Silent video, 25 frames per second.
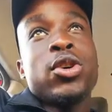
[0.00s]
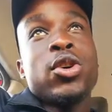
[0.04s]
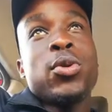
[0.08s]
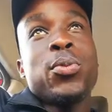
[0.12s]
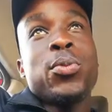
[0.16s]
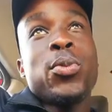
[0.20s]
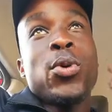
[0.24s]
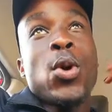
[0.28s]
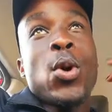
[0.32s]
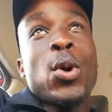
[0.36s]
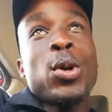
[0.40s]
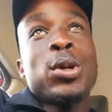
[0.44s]

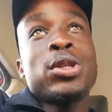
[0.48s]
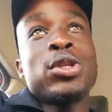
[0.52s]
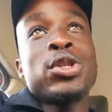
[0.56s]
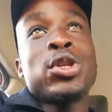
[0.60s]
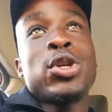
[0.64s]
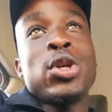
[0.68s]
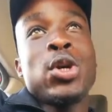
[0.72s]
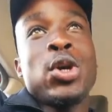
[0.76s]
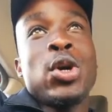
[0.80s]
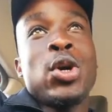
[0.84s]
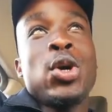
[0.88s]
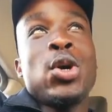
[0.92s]
Because
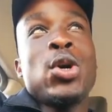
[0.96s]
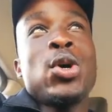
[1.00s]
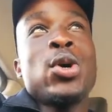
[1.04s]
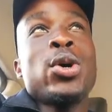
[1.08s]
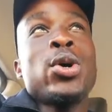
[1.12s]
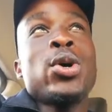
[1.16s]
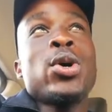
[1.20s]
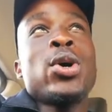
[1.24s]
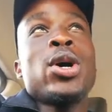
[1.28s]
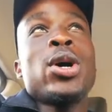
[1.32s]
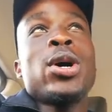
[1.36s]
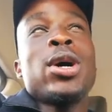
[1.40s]
you
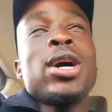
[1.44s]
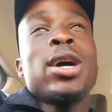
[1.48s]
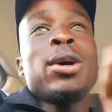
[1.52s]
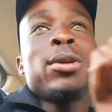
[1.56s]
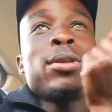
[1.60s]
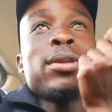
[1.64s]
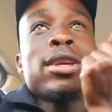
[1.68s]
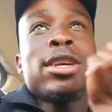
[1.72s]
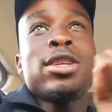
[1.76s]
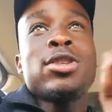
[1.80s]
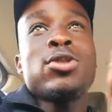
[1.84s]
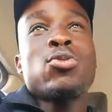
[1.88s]
know how
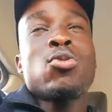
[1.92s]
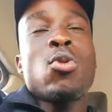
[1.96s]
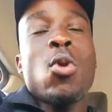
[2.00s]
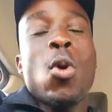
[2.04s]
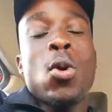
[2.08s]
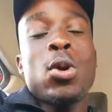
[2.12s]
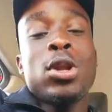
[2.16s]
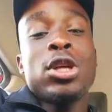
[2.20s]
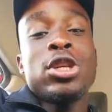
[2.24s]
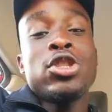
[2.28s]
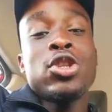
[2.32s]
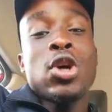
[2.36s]
things
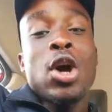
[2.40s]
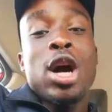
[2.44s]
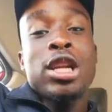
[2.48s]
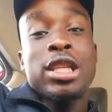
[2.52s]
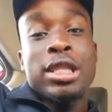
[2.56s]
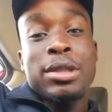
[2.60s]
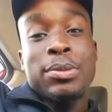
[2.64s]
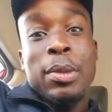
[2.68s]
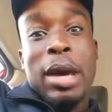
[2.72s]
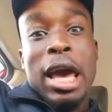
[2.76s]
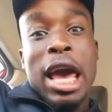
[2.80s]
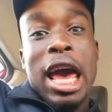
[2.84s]
roll in
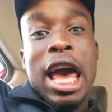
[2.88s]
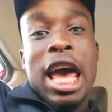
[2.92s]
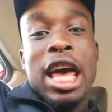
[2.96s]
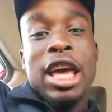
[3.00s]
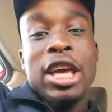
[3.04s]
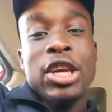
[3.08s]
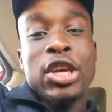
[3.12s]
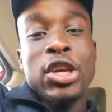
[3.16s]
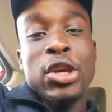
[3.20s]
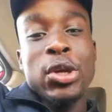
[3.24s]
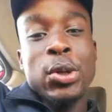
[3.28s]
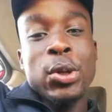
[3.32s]

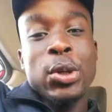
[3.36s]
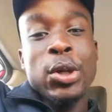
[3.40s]
Johannesburg,